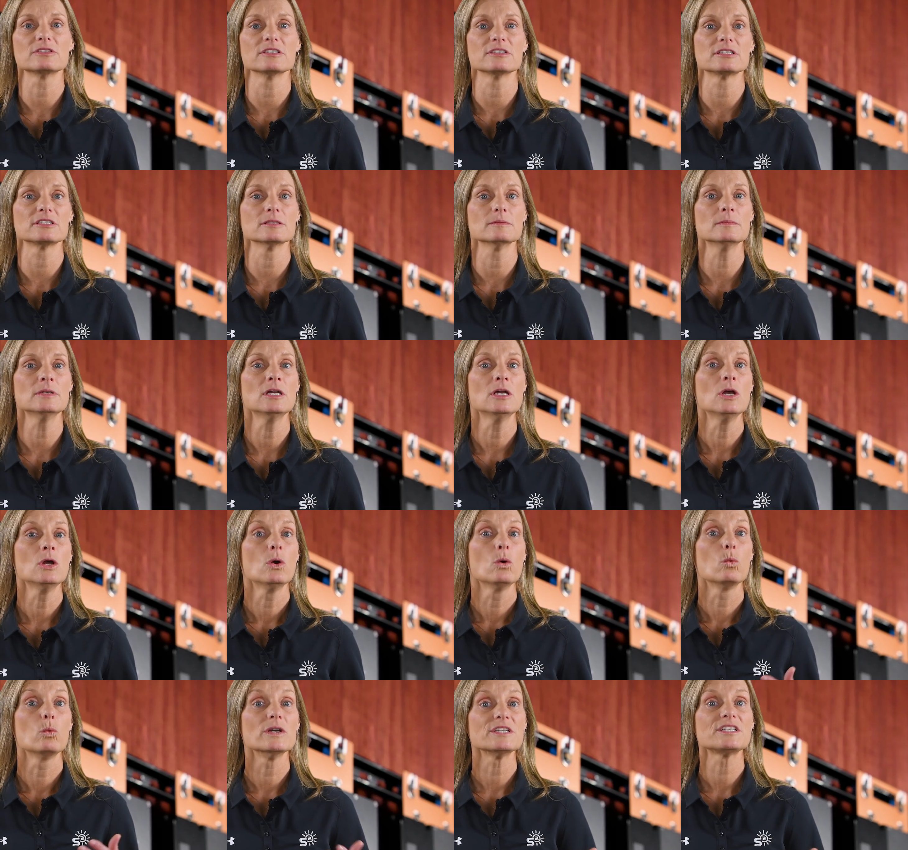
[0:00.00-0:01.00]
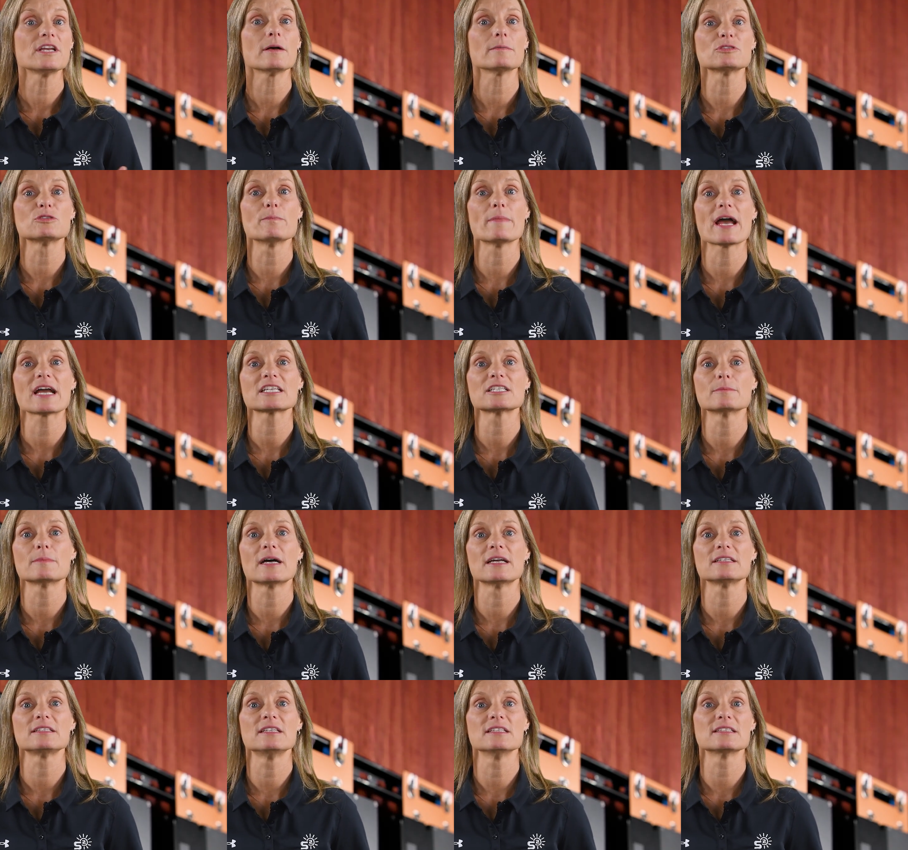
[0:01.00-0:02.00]
system, which helps
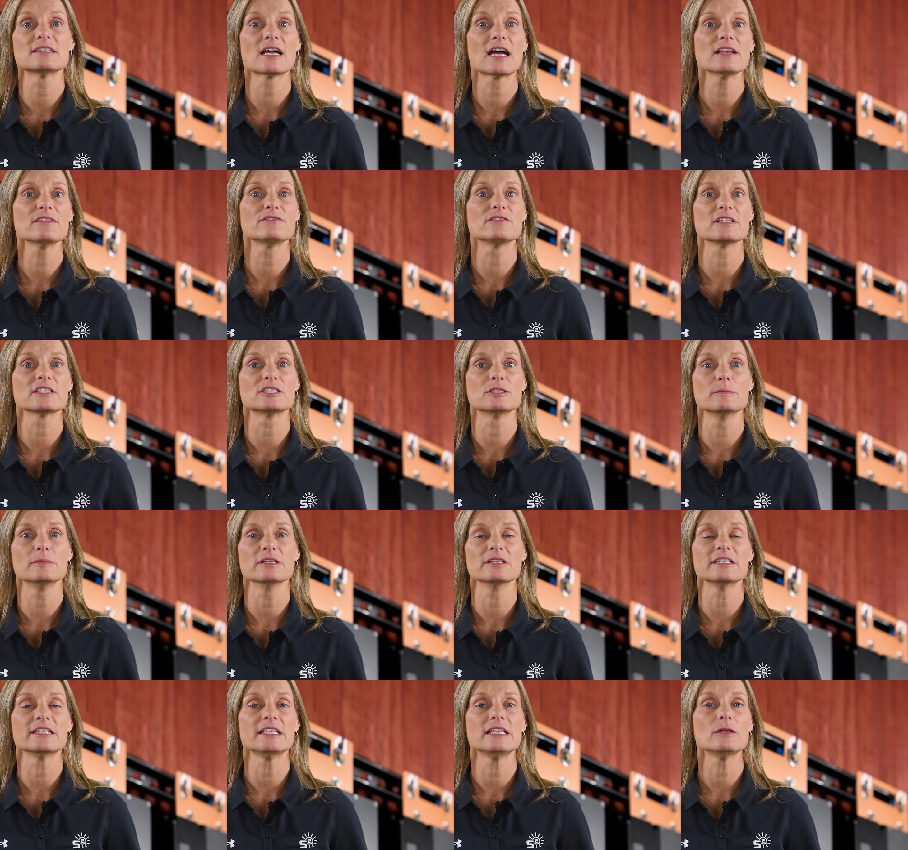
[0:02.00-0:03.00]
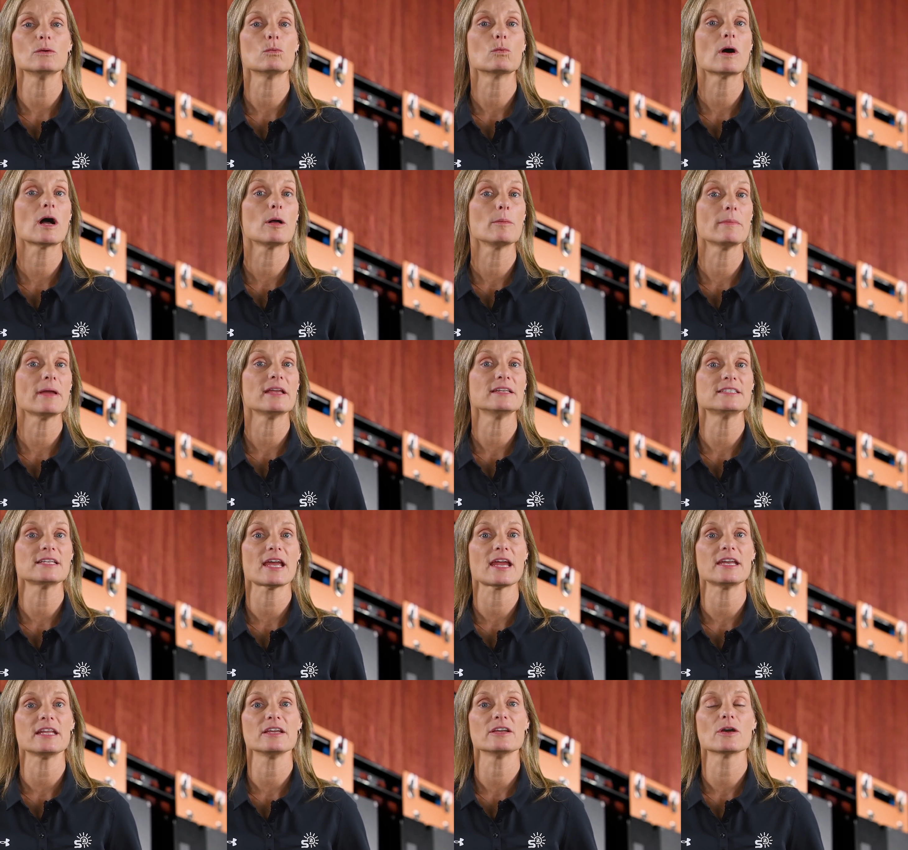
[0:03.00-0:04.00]
maximize design flexibility while
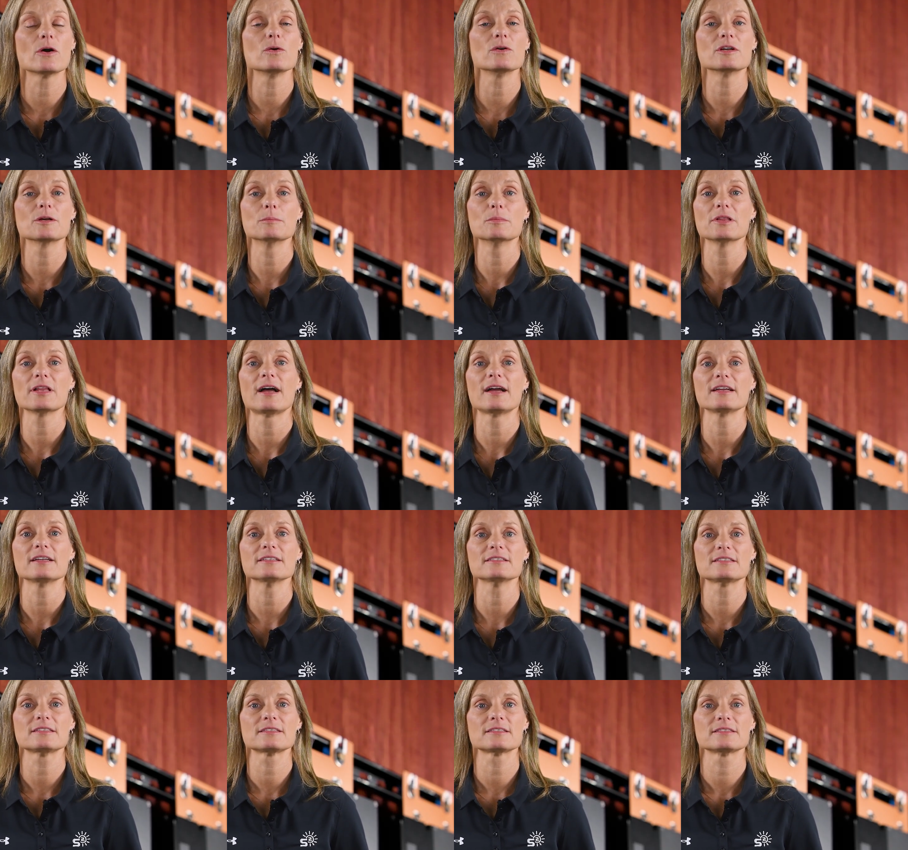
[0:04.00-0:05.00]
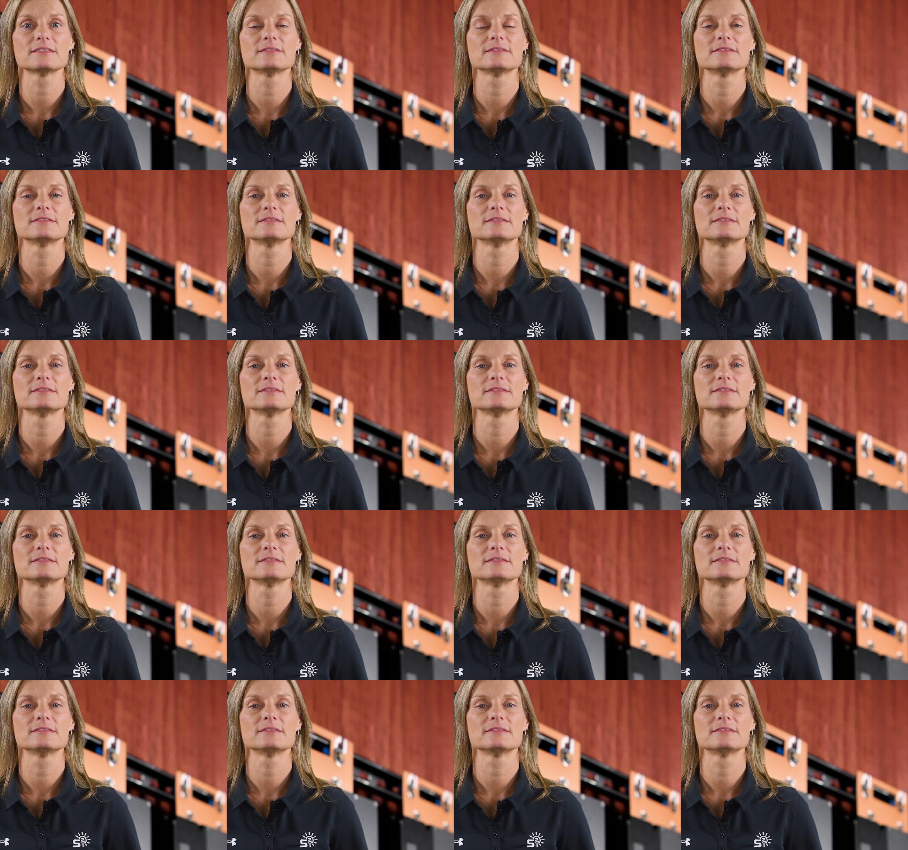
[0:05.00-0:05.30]
maintaining code compliance.